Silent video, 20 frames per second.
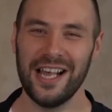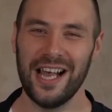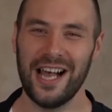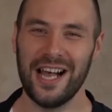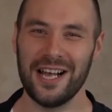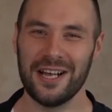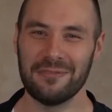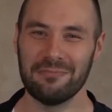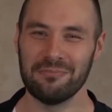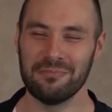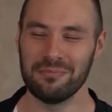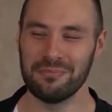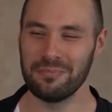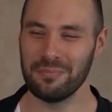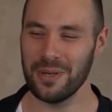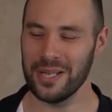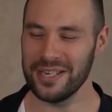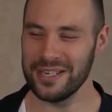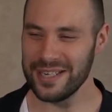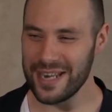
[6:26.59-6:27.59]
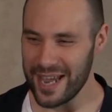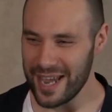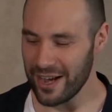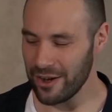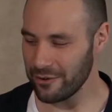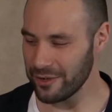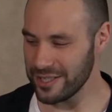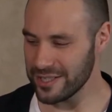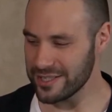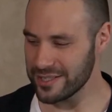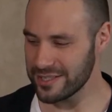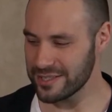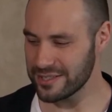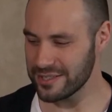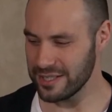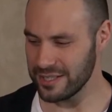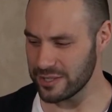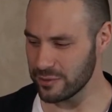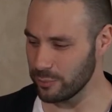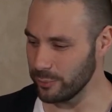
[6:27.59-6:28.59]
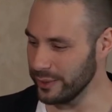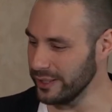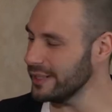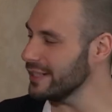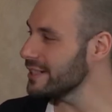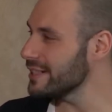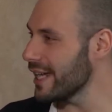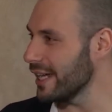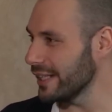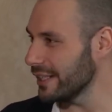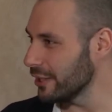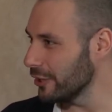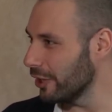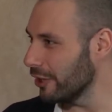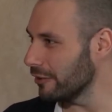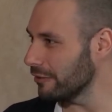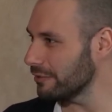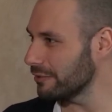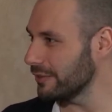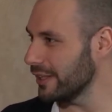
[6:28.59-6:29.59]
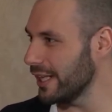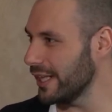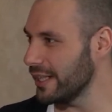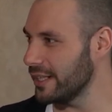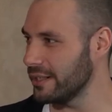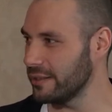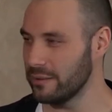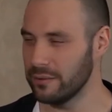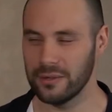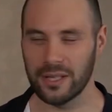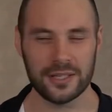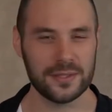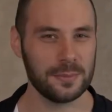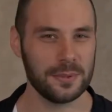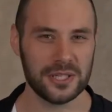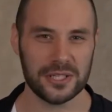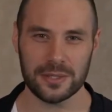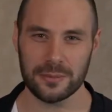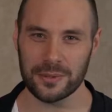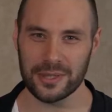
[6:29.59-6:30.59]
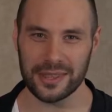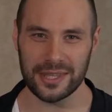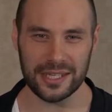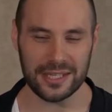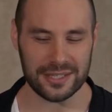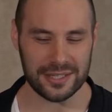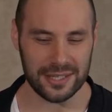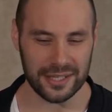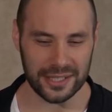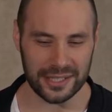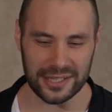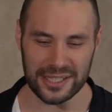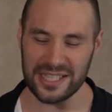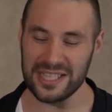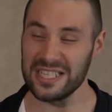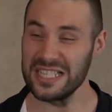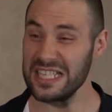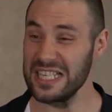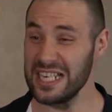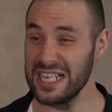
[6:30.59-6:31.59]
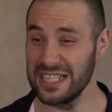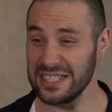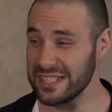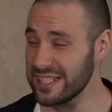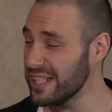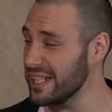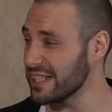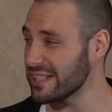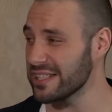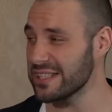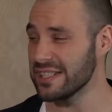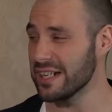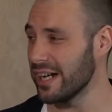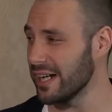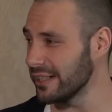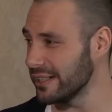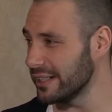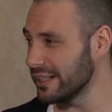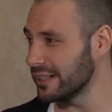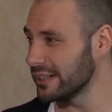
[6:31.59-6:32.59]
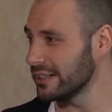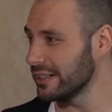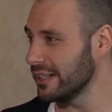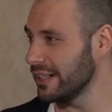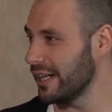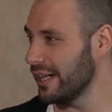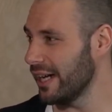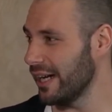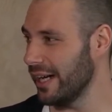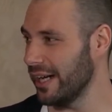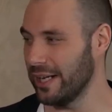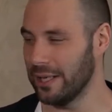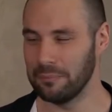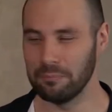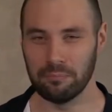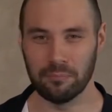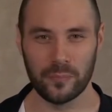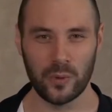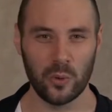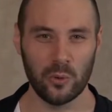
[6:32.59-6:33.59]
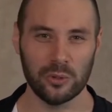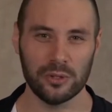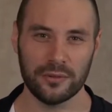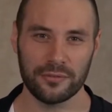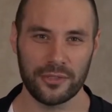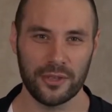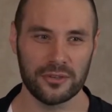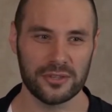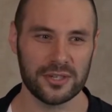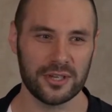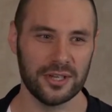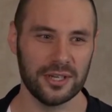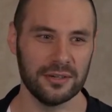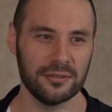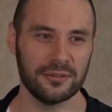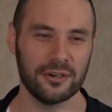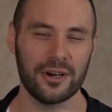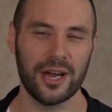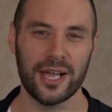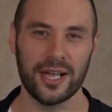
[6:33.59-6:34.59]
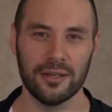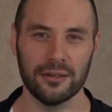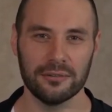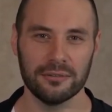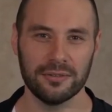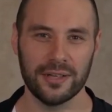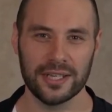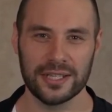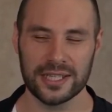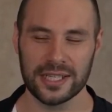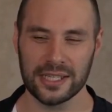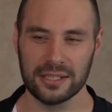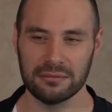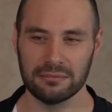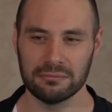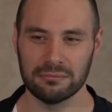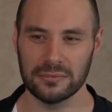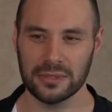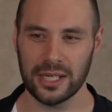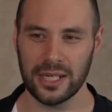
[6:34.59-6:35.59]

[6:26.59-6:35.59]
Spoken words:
But now it's really taken off. And especially with things like the internet, Kickstarter, all of those kind of crowdfunding